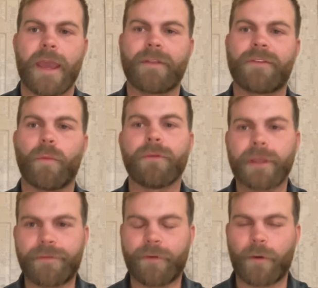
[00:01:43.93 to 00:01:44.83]
And so we
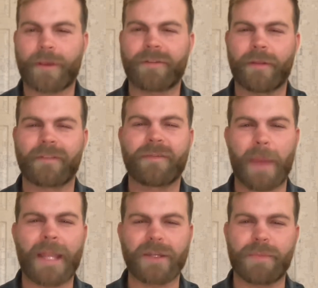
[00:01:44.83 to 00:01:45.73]
really focus on the
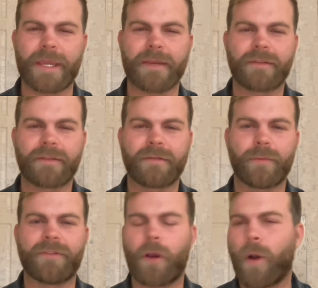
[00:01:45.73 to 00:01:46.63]
spend piece. We
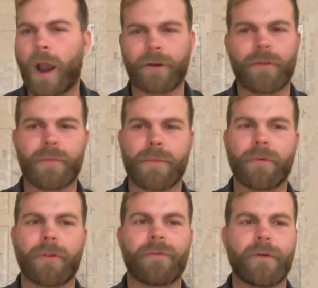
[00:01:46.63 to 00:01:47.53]
so honor the
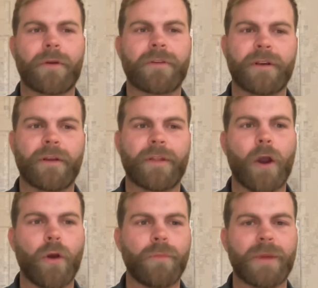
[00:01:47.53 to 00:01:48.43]
people that are focusing on the
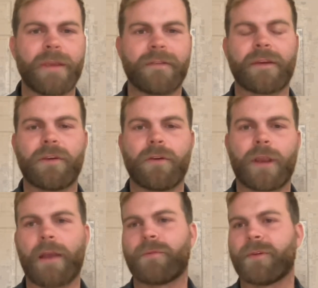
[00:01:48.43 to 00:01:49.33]
own piece, like you
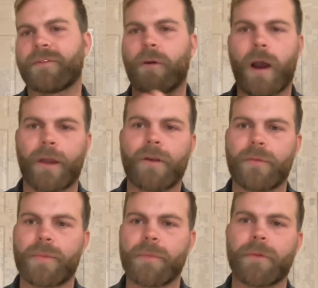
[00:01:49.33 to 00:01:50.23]
guys. We so honor
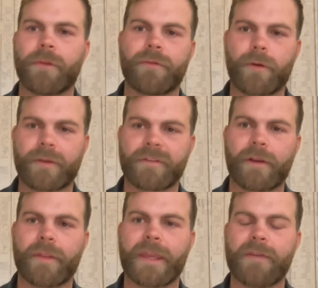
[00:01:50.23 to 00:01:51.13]
the people that are
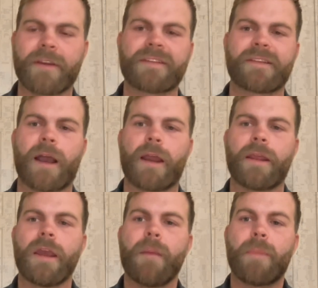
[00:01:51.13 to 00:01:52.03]
focusing on the giving
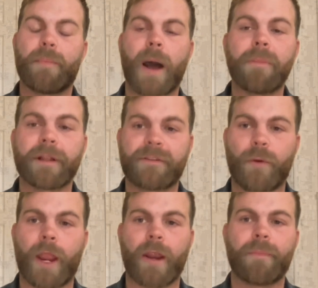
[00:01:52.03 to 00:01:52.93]
side. But Public
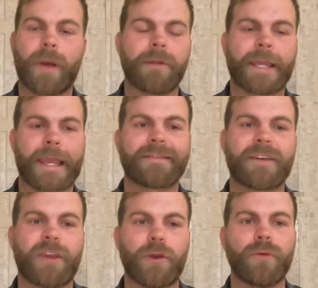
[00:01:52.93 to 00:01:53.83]
Square,
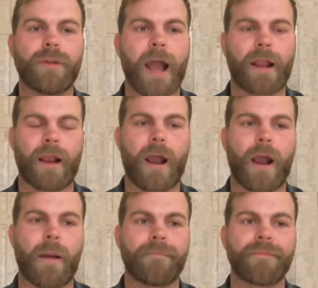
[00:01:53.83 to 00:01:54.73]

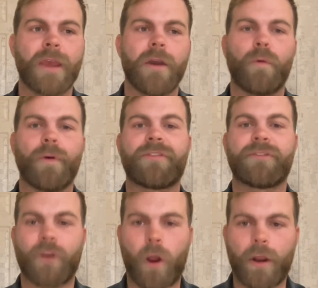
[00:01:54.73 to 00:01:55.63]
publicsq.com, was
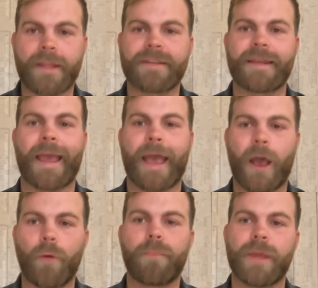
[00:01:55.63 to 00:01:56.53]
started to
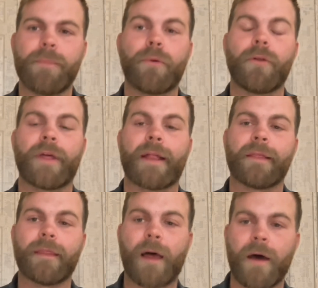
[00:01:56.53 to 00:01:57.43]
help people that
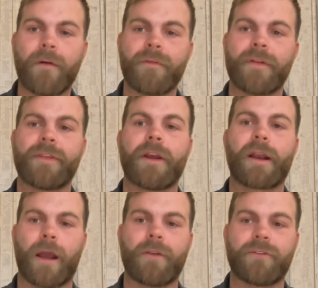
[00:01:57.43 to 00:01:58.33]
love their
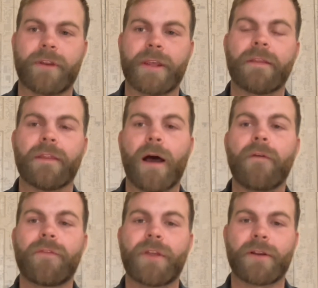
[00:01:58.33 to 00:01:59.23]
country,
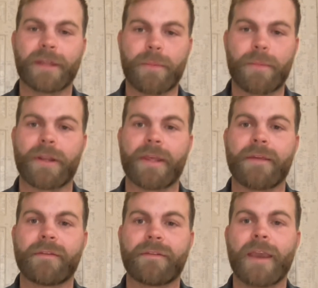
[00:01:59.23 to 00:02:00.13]
love their
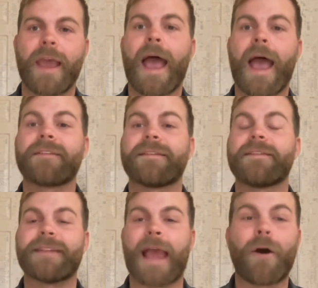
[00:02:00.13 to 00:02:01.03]
liberties, as
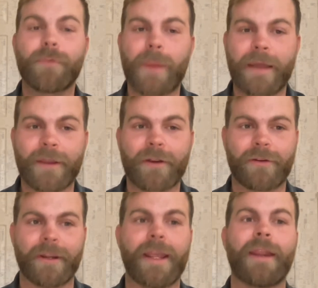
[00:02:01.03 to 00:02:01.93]
endowed by their
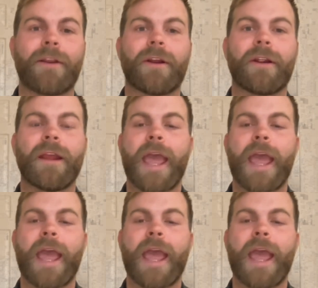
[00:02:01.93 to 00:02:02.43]
creator,